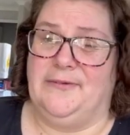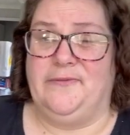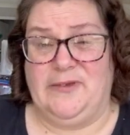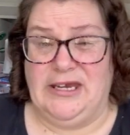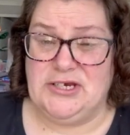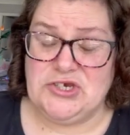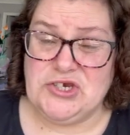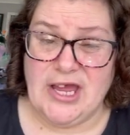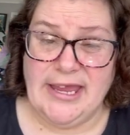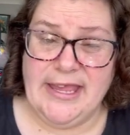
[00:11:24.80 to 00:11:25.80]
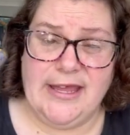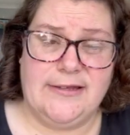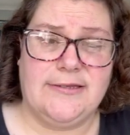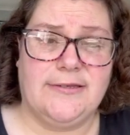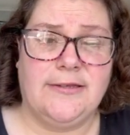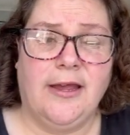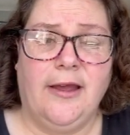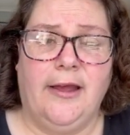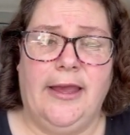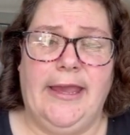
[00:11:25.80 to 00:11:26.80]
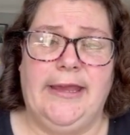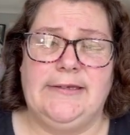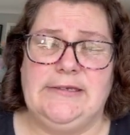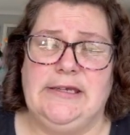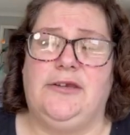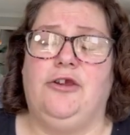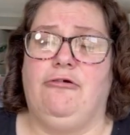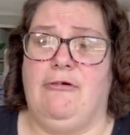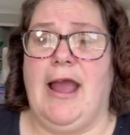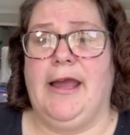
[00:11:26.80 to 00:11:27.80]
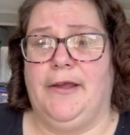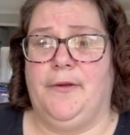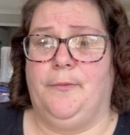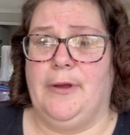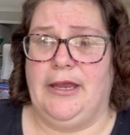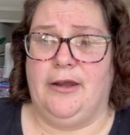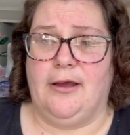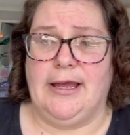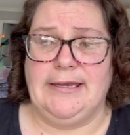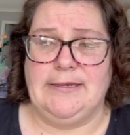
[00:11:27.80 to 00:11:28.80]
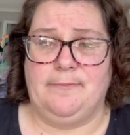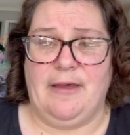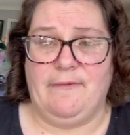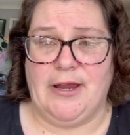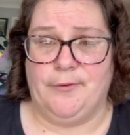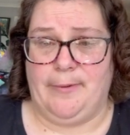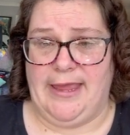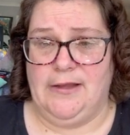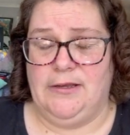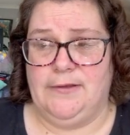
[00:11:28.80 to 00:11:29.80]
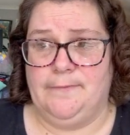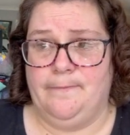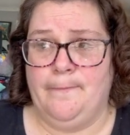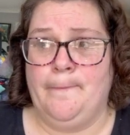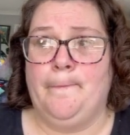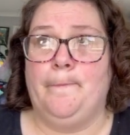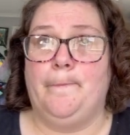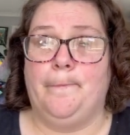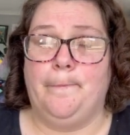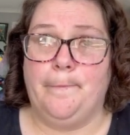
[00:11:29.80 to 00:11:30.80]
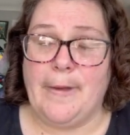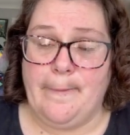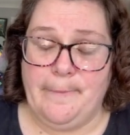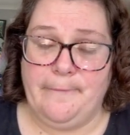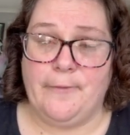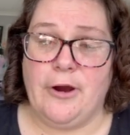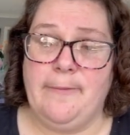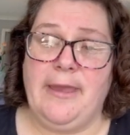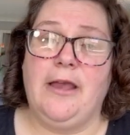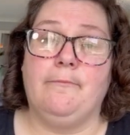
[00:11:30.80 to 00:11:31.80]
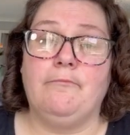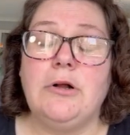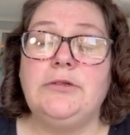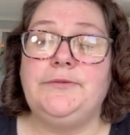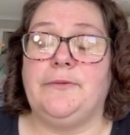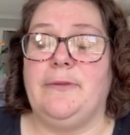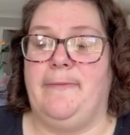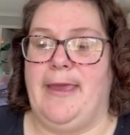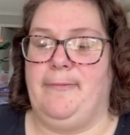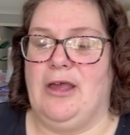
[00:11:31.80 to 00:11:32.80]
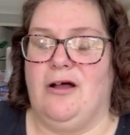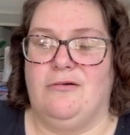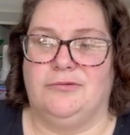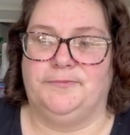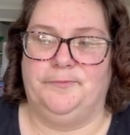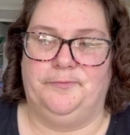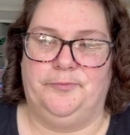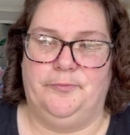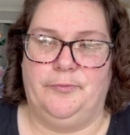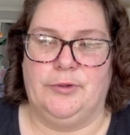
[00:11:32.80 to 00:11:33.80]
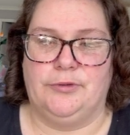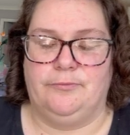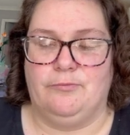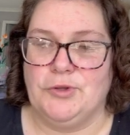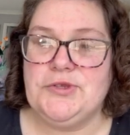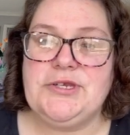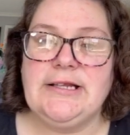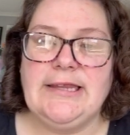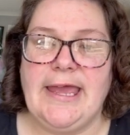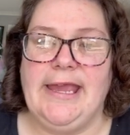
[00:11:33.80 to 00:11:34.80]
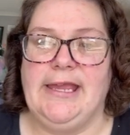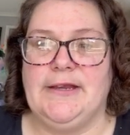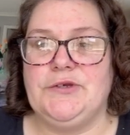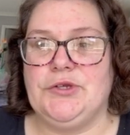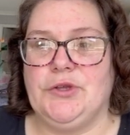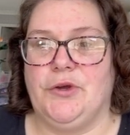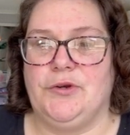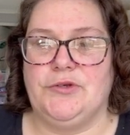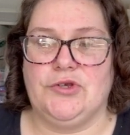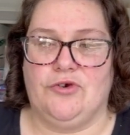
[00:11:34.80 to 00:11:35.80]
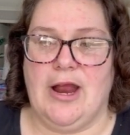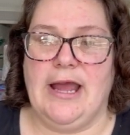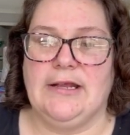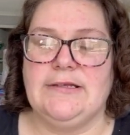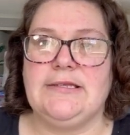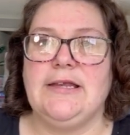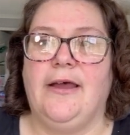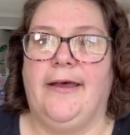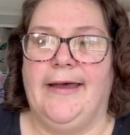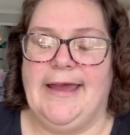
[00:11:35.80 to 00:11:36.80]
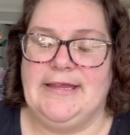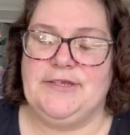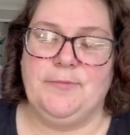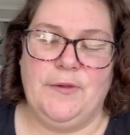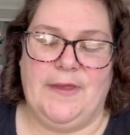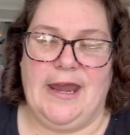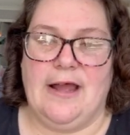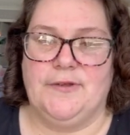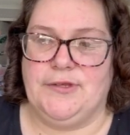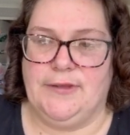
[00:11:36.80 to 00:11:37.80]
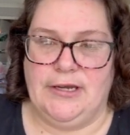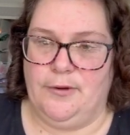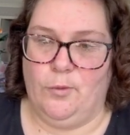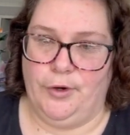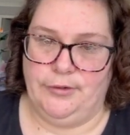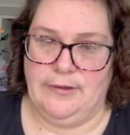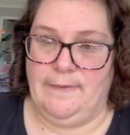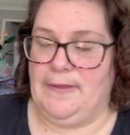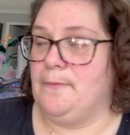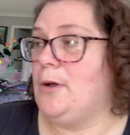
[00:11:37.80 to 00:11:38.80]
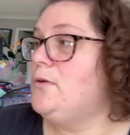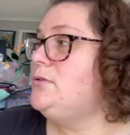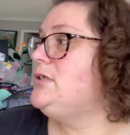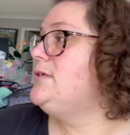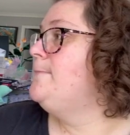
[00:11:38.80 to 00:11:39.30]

finished, I guess. It did crack when I did my final bake. But before I make a mold from the baby, I'll put monster clay into those cracks and smooth it out so that it won't affect the mold.